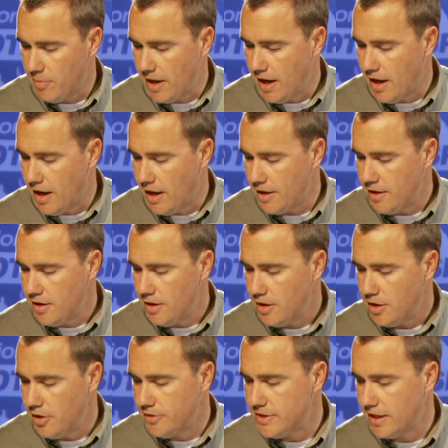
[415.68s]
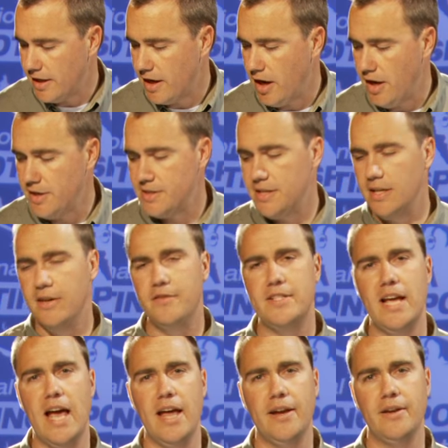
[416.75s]
and beyond, using a constant of
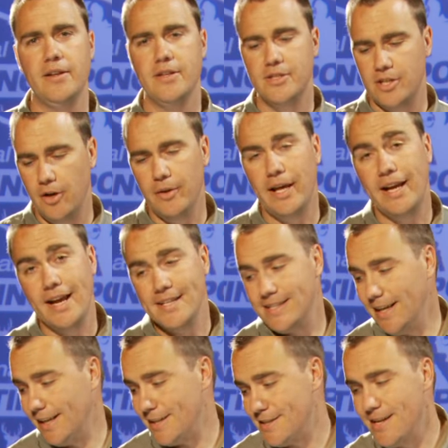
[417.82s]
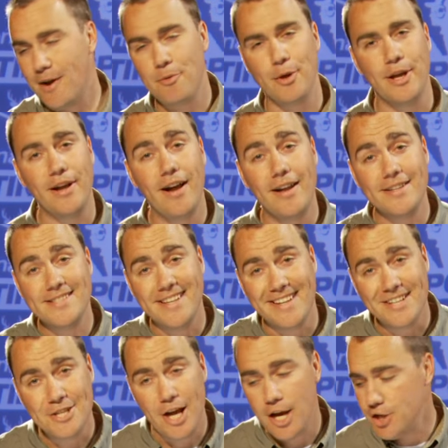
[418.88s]
10. So like I said, it's not really constant,
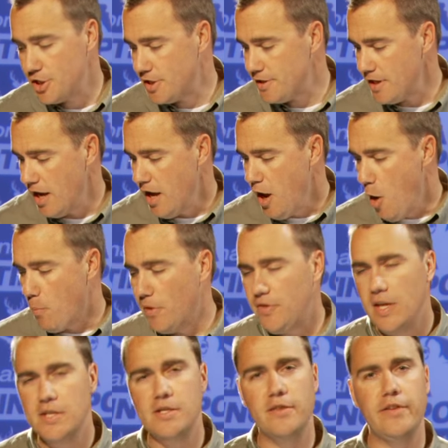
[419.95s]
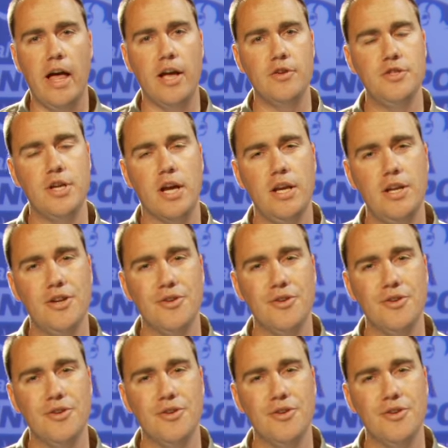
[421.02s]
it changes, but these are the values you can